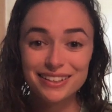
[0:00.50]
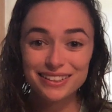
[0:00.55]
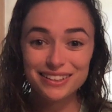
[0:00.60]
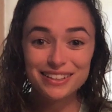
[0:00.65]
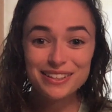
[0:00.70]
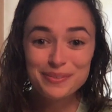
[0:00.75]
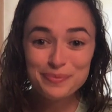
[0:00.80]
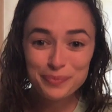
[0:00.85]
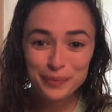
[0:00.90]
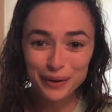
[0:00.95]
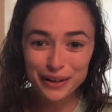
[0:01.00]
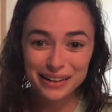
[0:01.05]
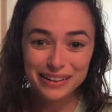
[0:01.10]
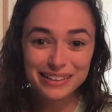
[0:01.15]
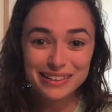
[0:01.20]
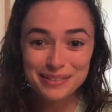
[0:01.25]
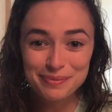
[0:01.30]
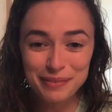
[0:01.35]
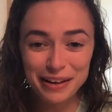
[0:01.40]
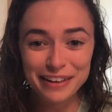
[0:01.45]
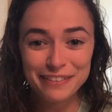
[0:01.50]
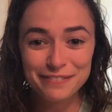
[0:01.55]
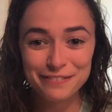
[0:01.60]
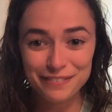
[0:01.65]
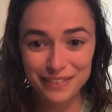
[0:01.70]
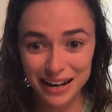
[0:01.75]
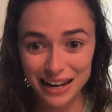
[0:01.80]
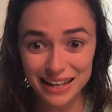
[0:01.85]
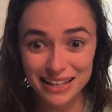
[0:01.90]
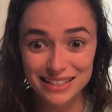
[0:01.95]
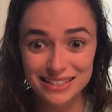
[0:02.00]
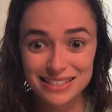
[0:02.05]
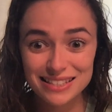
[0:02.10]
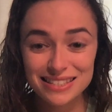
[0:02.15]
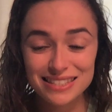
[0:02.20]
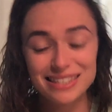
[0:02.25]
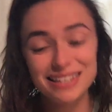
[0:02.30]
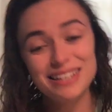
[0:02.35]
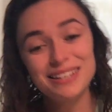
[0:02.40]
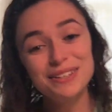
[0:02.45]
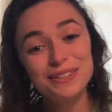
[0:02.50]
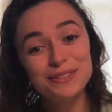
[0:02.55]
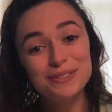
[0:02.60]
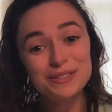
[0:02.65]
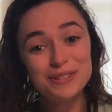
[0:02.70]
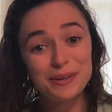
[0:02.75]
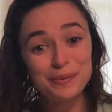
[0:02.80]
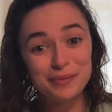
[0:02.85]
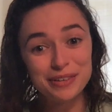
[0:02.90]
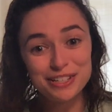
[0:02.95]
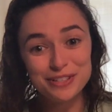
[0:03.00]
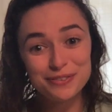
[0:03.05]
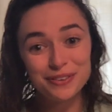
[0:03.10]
Good morning, my friends. Thank you so much